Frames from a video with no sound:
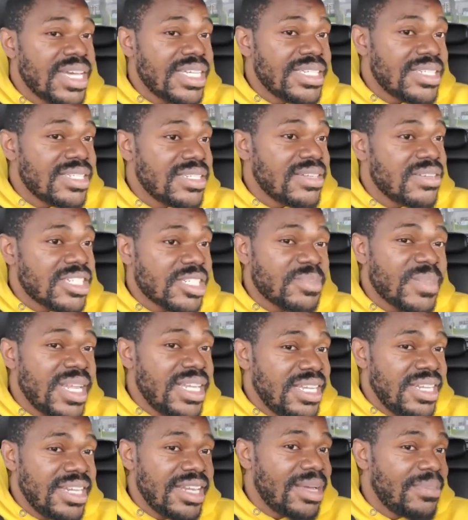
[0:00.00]
I wash
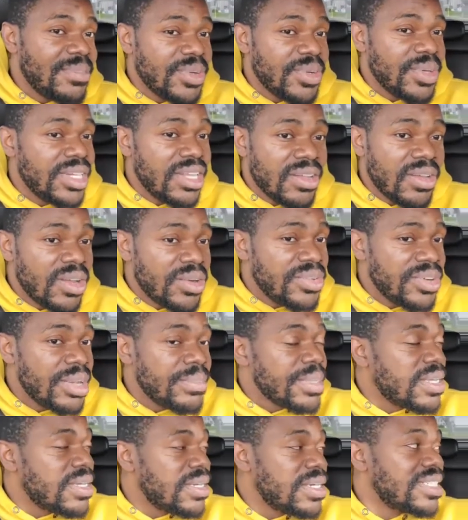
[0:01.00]
them and then I wear them. So
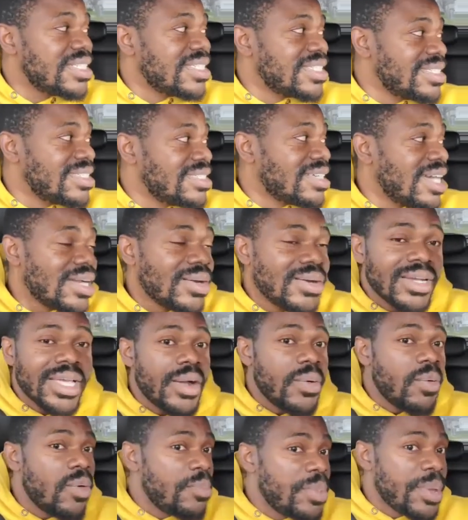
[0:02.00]
long as it's not
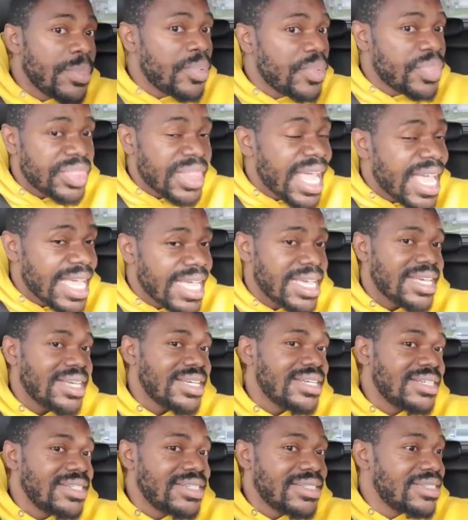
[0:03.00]
smelling and I'm doing the laundry, I'm
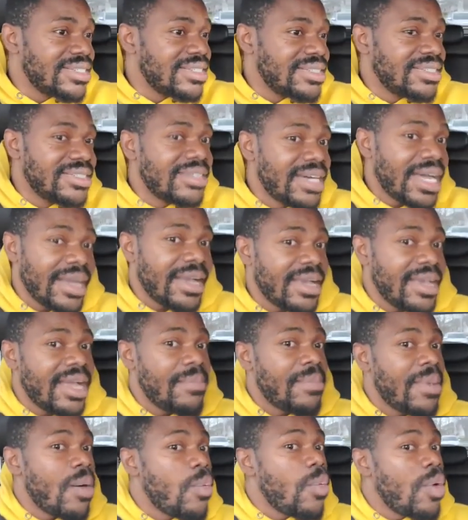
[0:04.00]
good. I don't care
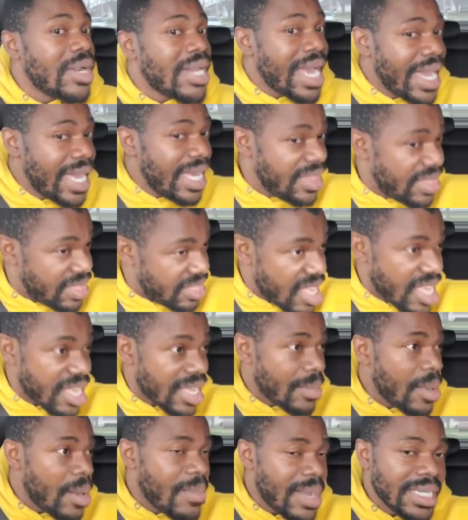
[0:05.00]
what people think.
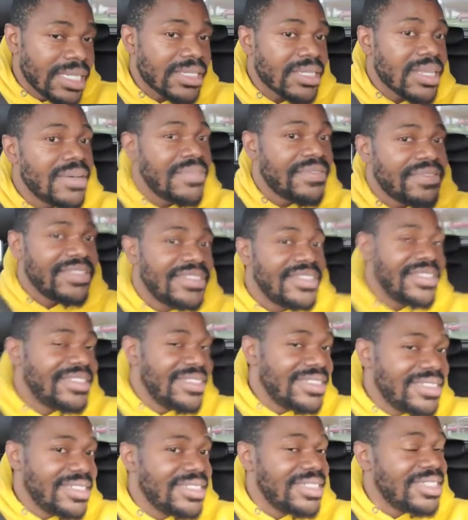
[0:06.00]
I care
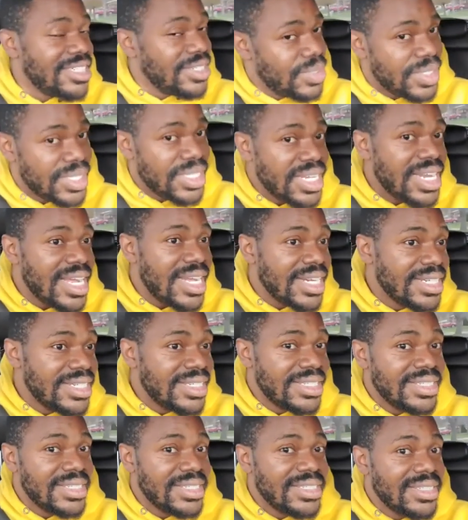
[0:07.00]
about what I think
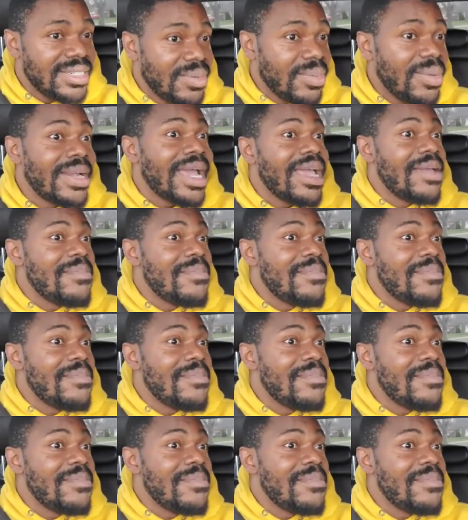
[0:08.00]
about myself.